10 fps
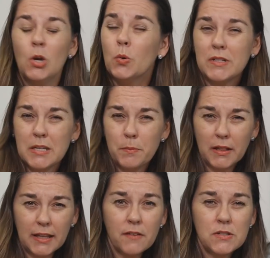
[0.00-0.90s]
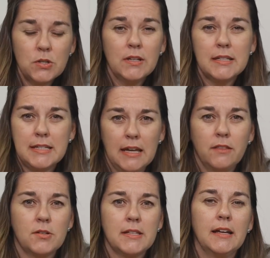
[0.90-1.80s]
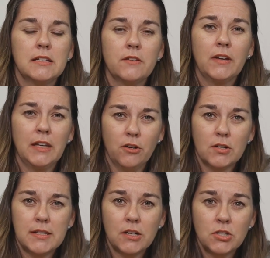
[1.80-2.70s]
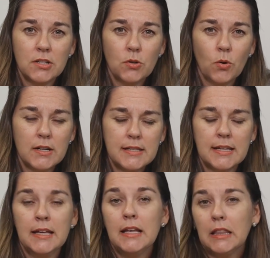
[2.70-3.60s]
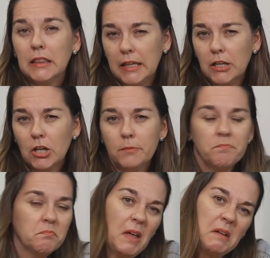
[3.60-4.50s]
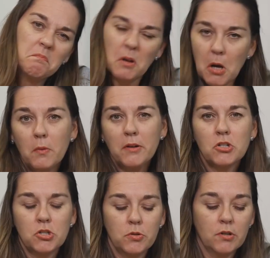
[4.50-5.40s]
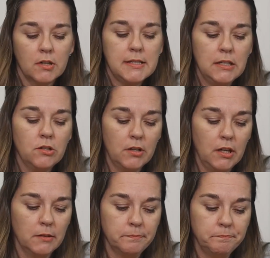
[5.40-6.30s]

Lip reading: We typically have students take their scientific intersections course later, like around your junior or senior year.